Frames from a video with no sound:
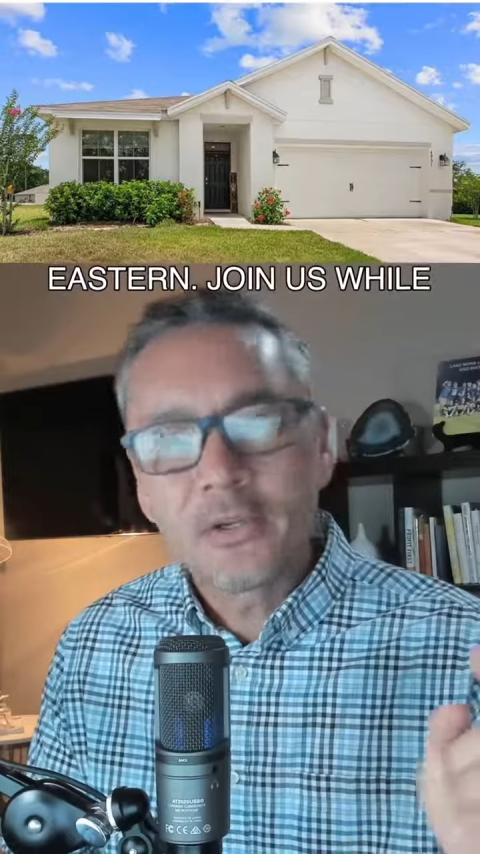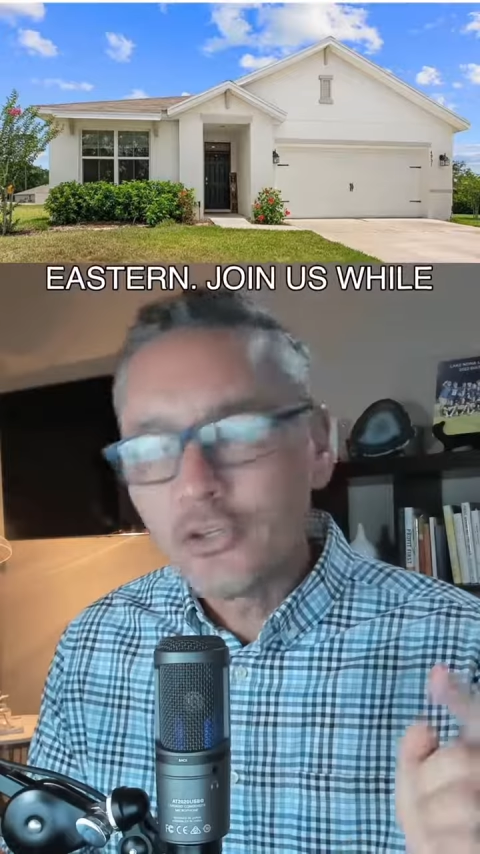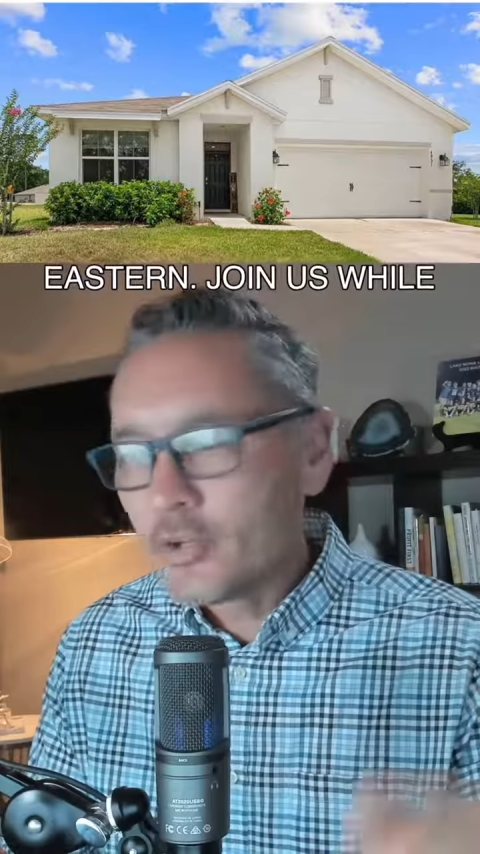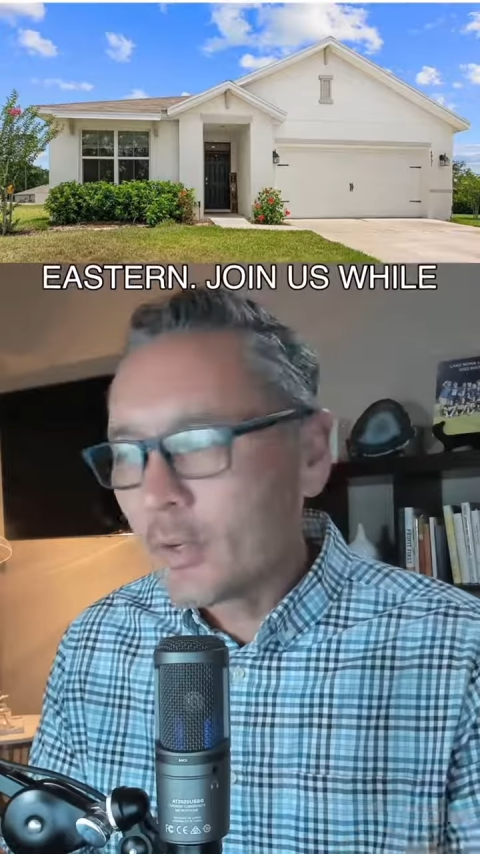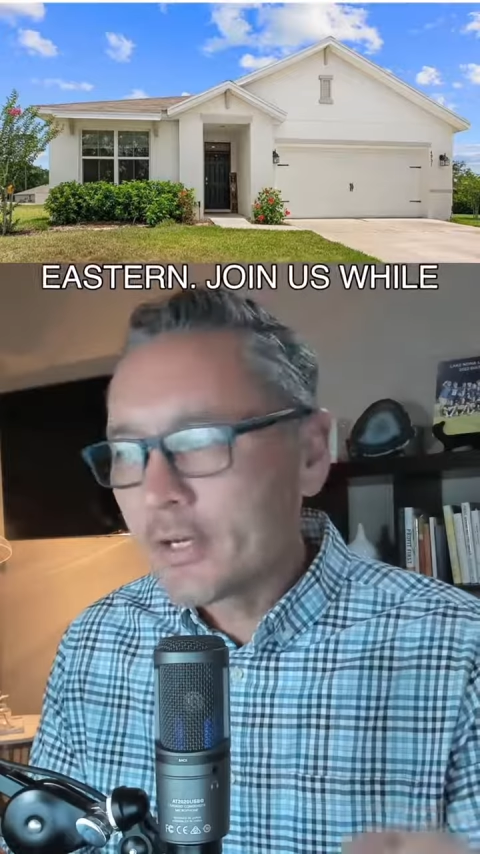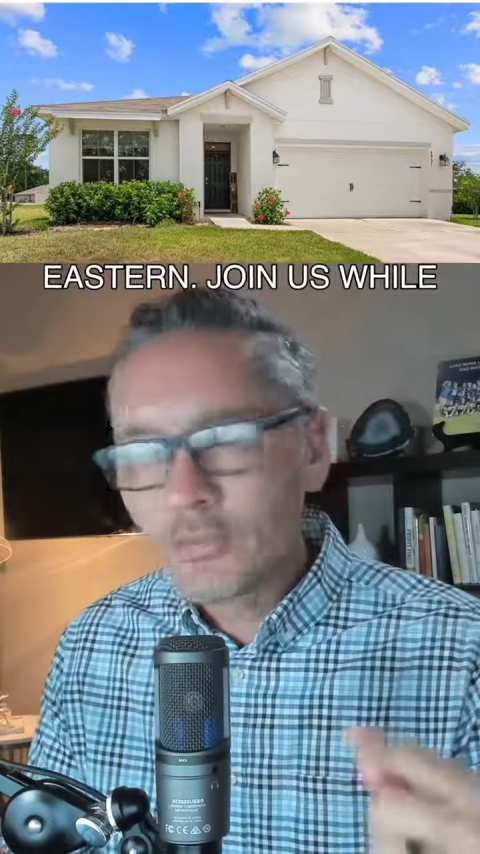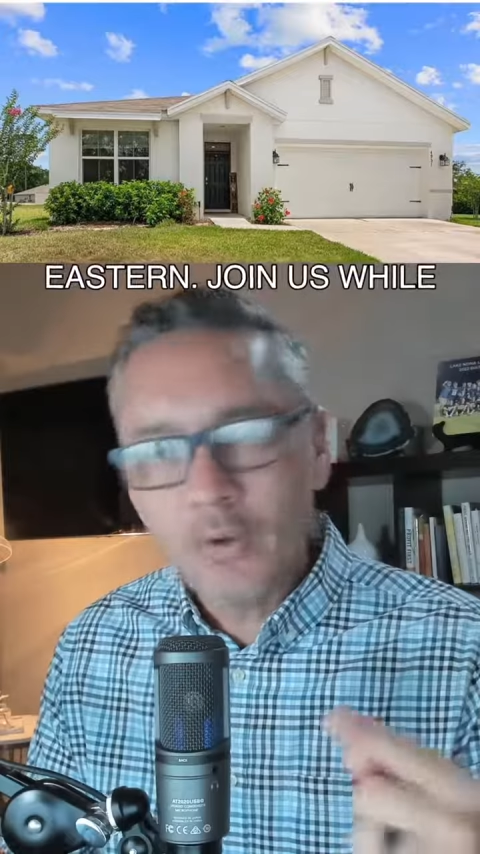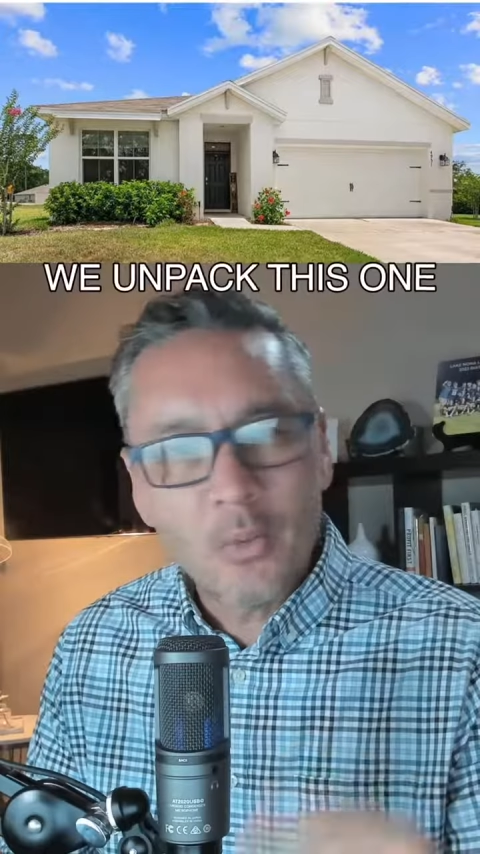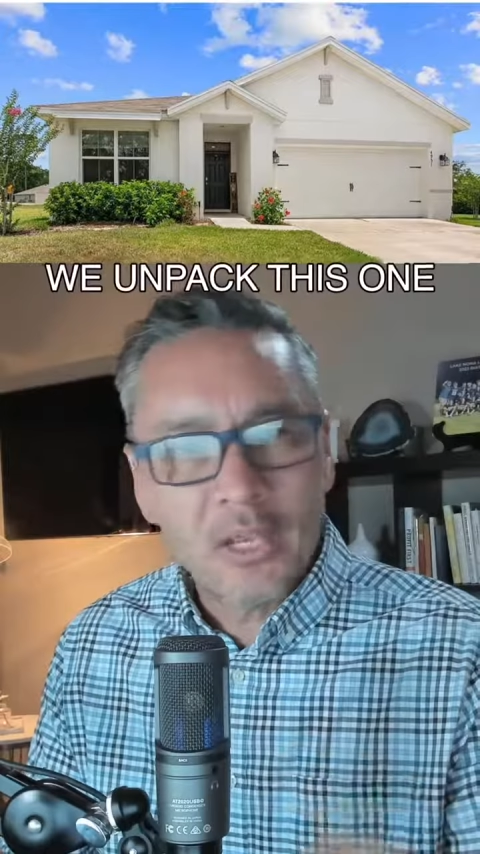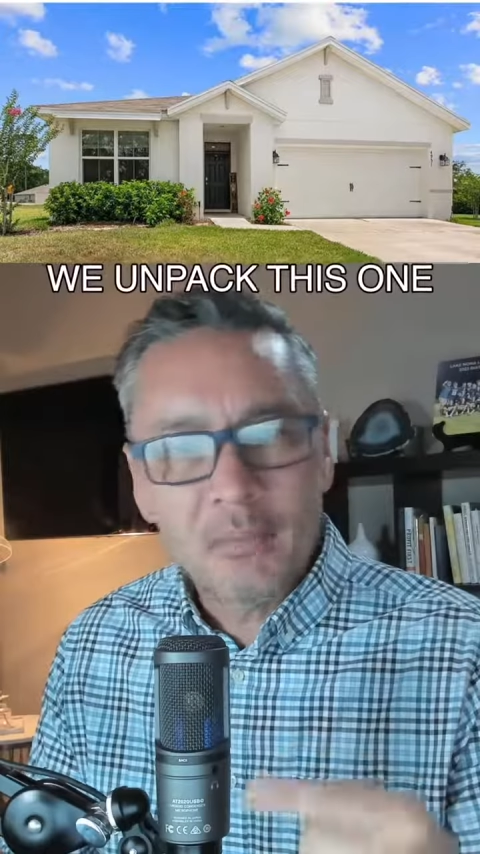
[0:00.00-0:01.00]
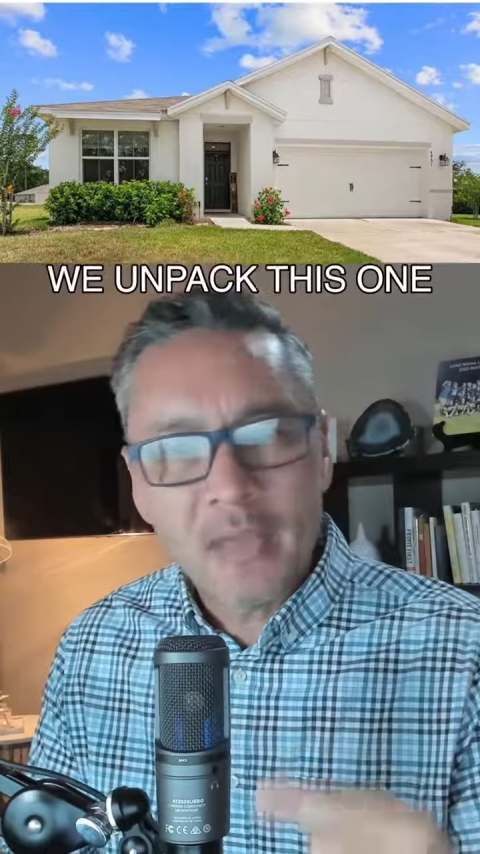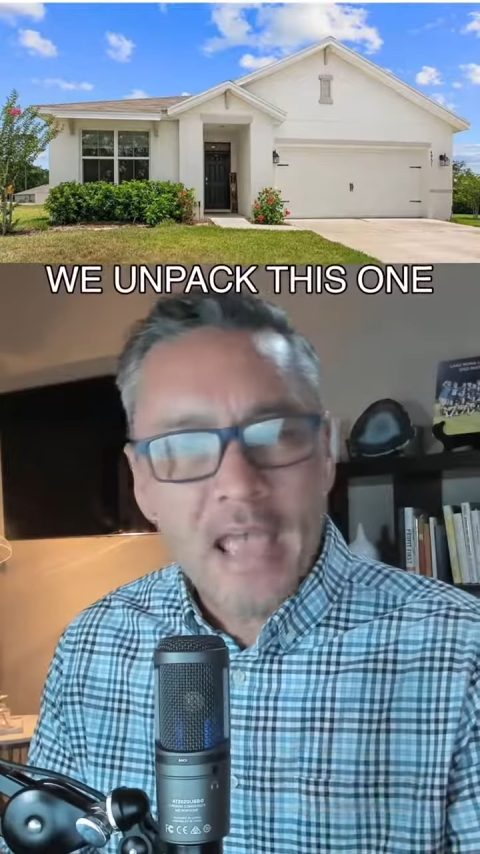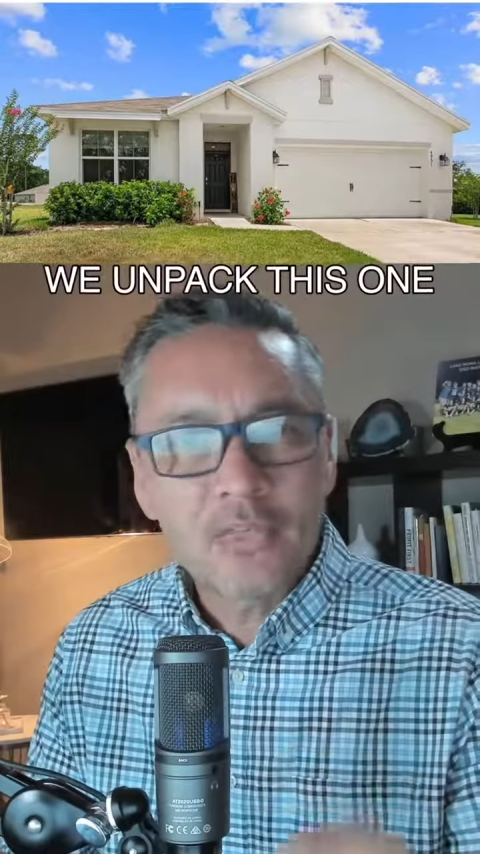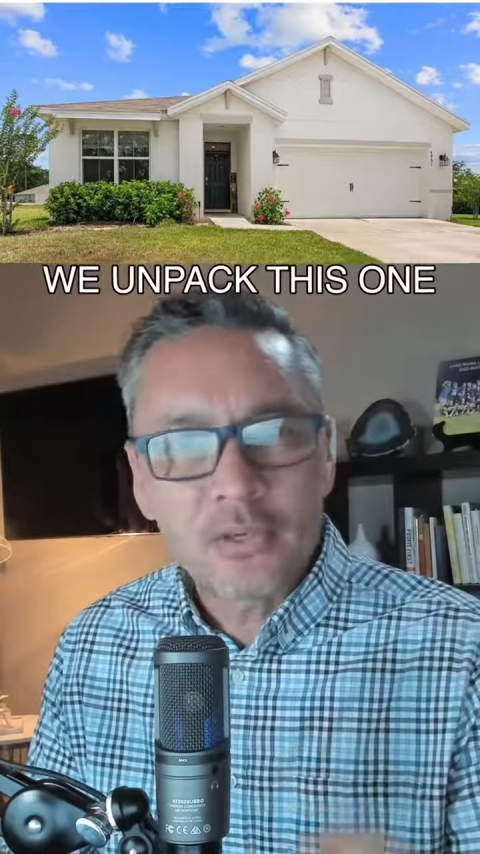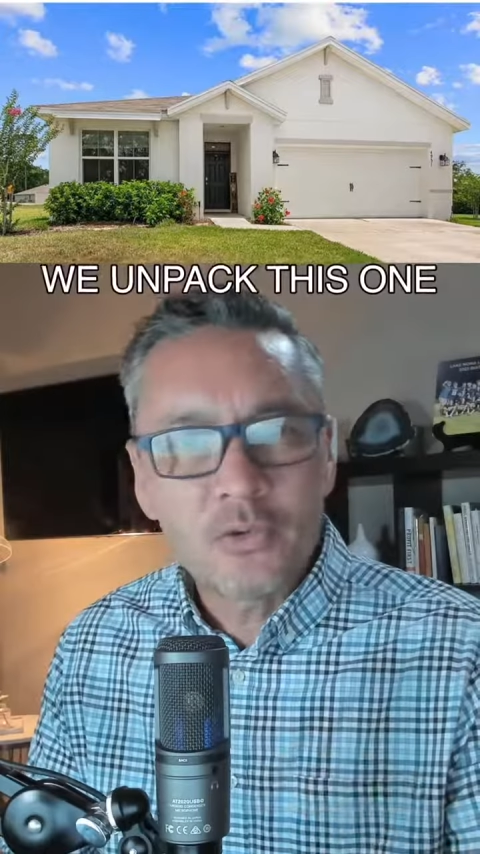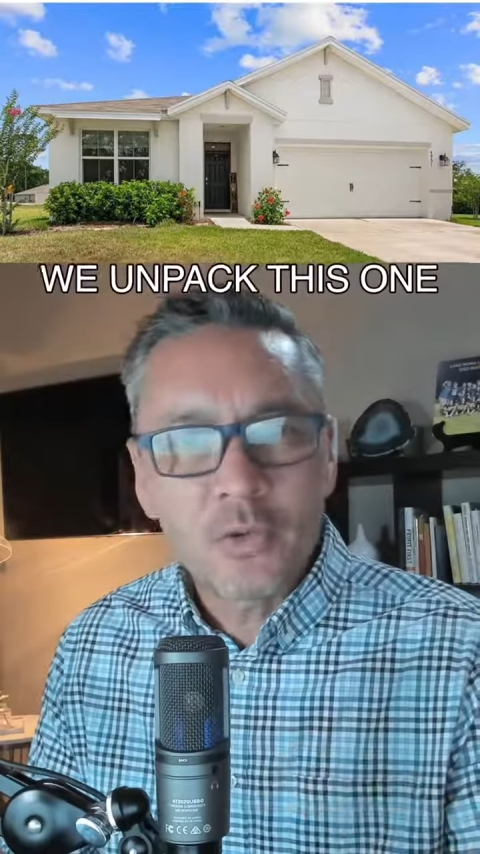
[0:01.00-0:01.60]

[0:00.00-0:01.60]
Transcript: Join us while we unpack this